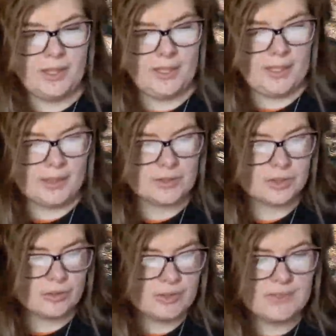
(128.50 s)
a
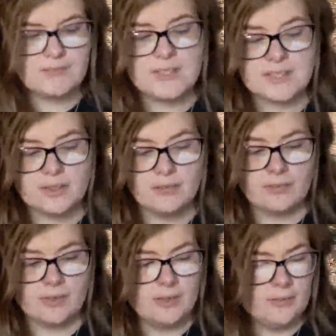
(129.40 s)
Joseph
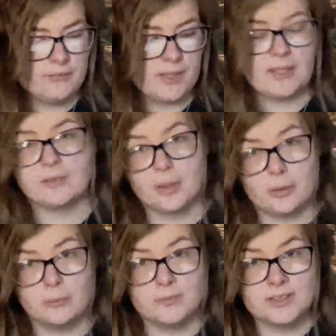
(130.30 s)
Silva, filed a
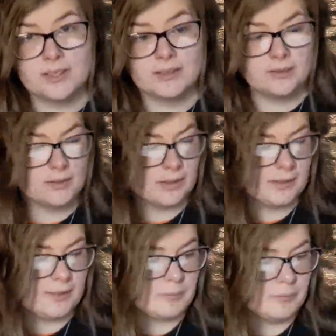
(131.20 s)
homestead
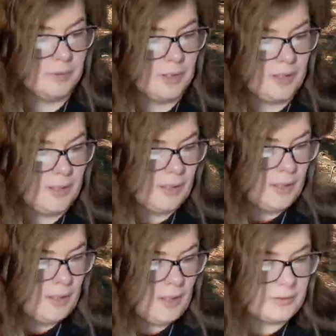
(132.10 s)
claim
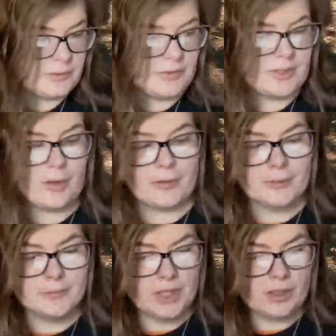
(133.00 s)
under the
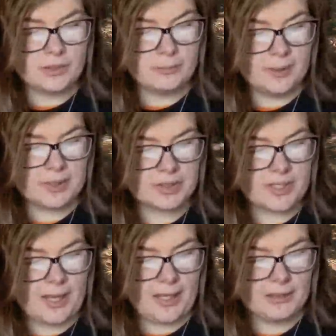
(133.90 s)
Armed Occupation
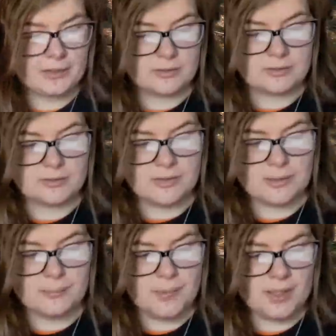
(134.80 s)
Act on
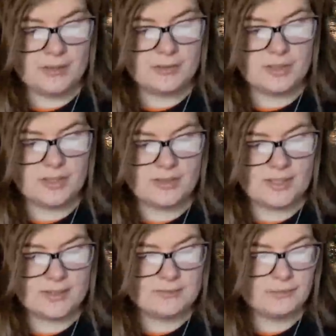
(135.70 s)
May 30th,
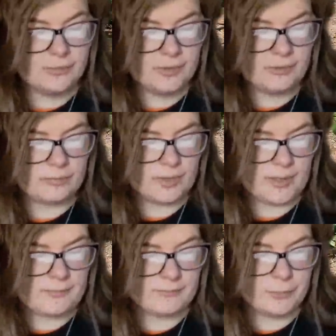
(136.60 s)
1843
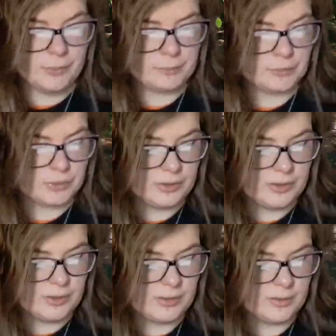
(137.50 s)
at Fort Brooke,
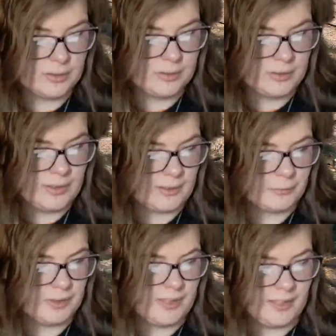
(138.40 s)
at
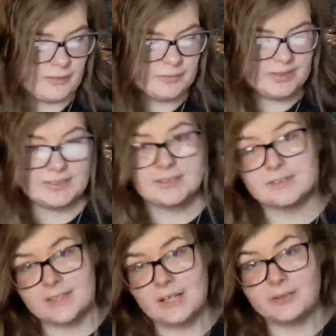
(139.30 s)
what now is
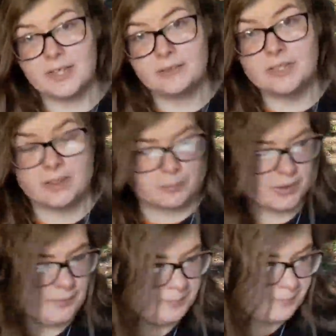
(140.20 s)
downtown Tampa.